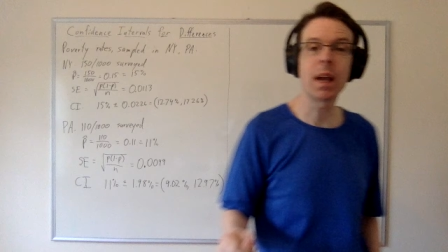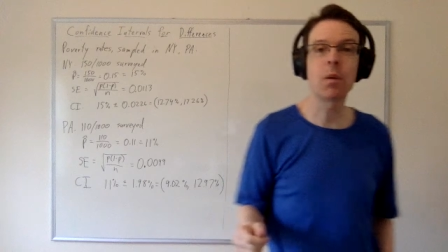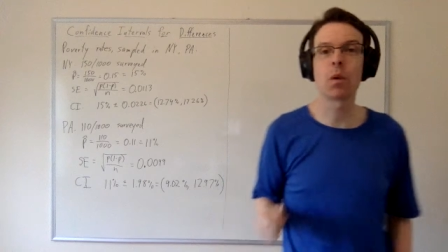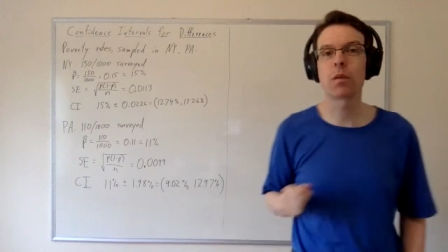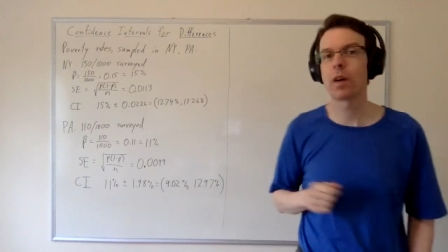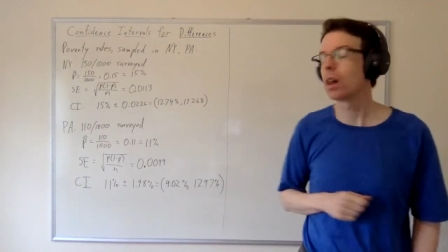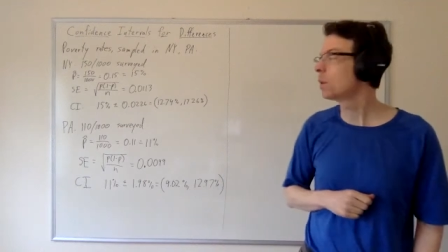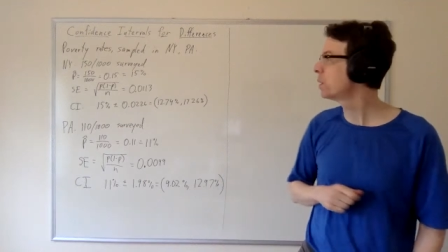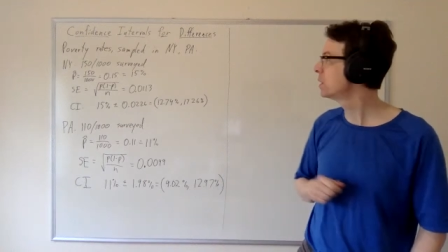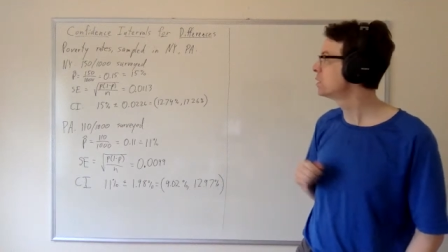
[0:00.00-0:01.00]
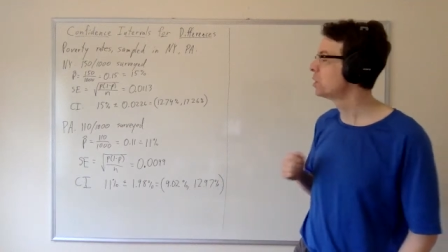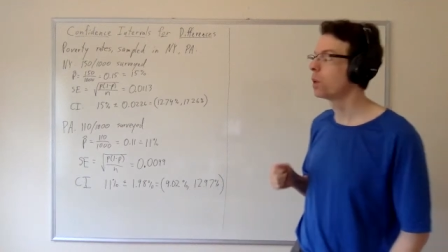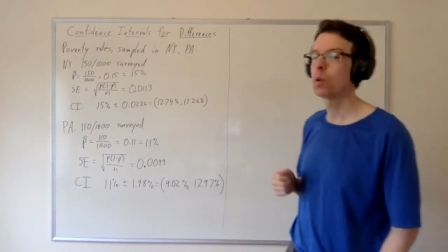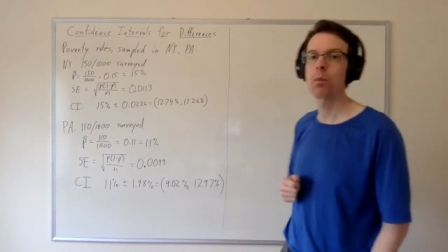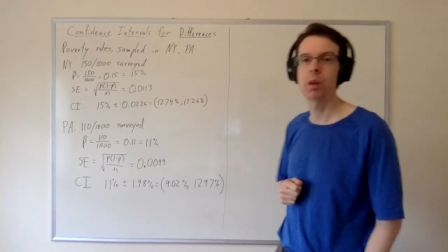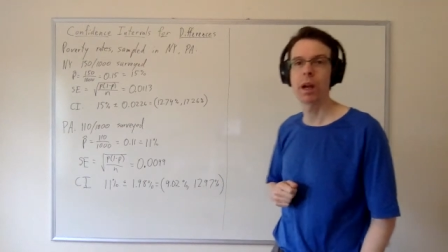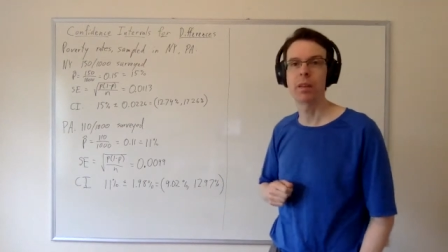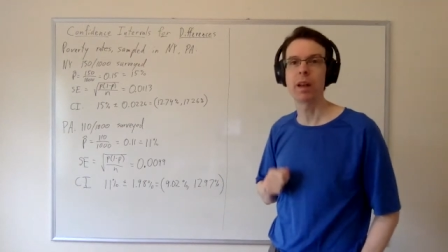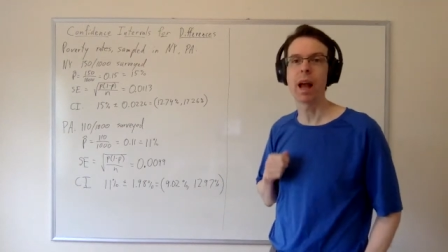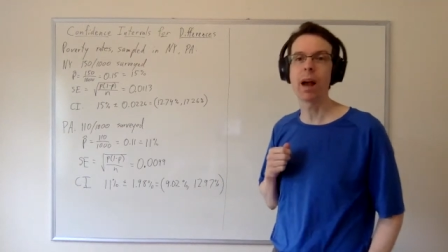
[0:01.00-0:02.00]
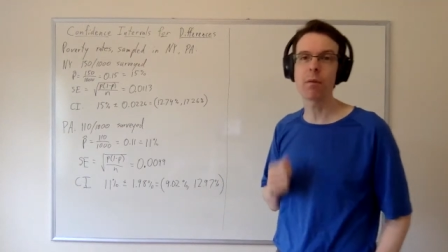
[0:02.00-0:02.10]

we're following the general plan that